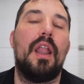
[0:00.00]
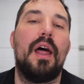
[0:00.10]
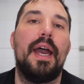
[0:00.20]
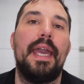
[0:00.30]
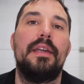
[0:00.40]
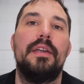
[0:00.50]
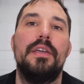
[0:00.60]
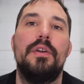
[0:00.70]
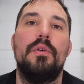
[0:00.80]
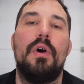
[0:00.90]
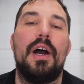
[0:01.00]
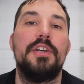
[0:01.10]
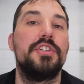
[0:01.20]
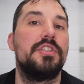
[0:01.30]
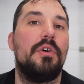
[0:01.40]
like you are
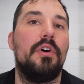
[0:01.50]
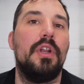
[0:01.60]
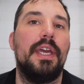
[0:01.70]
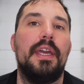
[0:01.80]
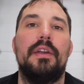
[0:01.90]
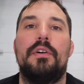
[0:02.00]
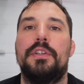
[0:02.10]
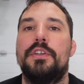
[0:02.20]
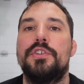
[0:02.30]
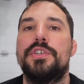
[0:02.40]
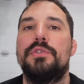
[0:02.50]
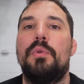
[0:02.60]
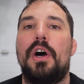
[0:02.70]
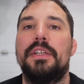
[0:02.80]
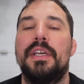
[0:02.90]
stalling on your
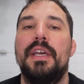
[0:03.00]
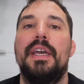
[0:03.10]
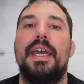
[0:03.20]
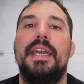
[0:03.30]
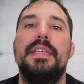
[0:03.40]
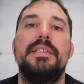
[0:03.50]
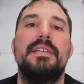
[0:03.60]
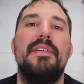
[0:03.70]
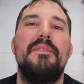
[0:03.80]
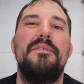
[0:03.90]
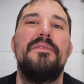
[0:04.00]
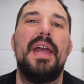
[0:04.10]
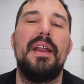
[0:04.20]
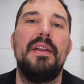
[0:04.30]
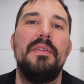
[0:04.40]
squat, it is a
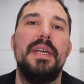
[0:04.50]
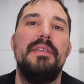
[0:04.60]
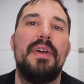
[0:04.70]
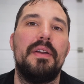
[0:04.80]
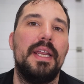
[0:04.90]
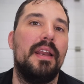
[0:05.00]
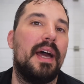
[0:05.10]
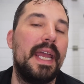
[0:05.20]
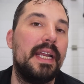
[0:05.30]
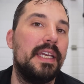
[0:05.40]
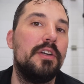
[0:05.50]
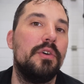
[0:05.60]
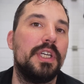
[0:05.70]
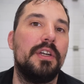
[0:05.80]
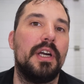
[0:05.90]
very, very likely
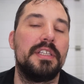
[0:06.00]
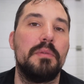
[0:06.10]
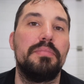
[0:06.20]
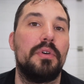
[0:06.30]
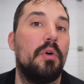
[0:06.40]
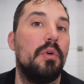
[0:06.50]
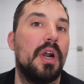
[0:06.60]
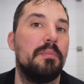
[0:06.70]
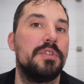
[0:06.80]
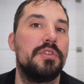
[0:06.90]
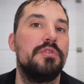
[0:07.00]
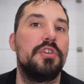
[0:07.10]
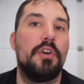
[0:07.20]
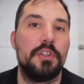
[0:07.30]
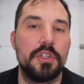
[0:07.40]
cookie cutter program to
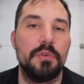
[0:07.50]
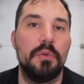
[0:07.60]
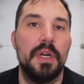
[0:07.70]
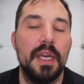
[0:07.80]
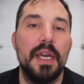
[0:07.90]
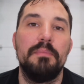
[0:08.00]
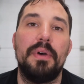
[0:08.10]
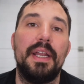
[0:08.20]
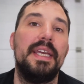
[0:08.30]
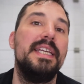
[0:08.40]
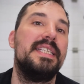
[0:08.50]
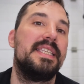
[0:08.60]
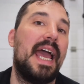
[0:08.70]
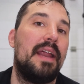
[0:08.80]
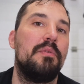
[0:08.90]
turn to. But is
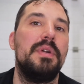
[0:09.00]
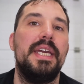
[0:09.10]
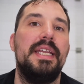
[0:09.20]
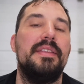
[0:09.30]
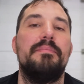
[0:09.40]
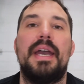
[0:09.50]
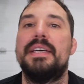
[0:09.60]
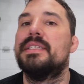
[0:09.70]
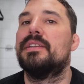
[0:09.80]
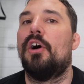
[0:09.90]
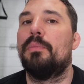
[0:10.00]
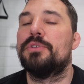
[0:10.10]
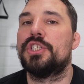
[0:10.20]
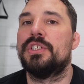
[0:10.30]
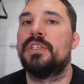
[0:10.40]
that really the best
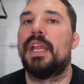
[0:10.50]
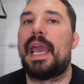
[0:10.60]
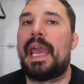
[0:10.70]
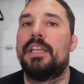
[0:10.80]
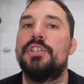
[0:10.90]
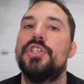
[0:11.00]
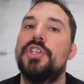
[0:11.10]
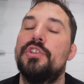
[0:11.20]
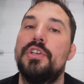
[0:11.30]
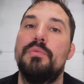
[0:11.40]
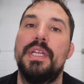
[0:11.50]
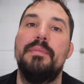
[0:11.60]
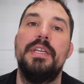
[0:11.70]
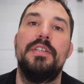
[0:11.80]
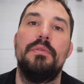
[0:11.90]
option, and should you really
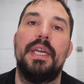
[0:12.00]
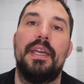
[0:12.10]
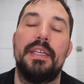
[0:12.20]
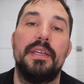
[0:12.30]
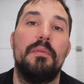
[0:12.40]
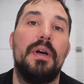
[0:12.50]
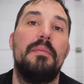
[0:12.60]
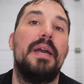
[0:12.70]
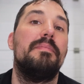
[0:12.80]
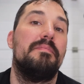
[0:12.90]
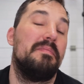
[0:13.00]
be doing it? Well, my